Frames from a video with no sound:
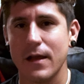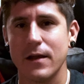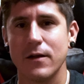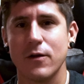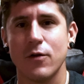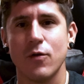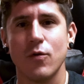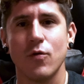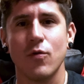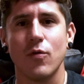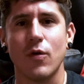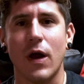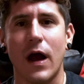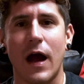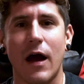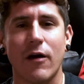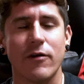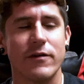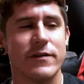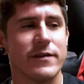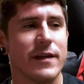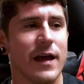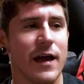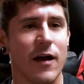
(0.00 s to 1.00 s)
cool,
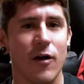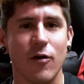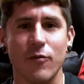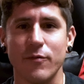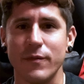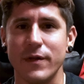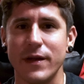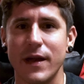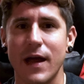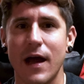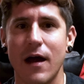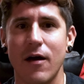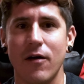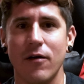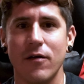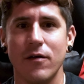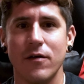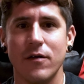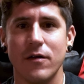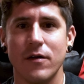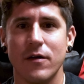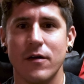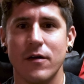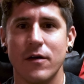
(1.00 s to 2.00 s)
how does that help me now,
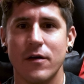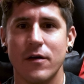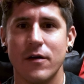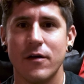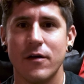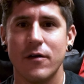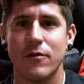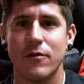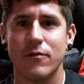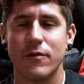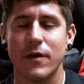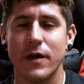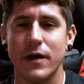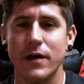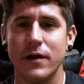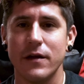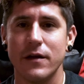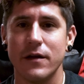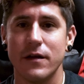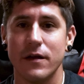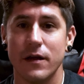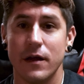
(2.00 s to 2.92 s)
right?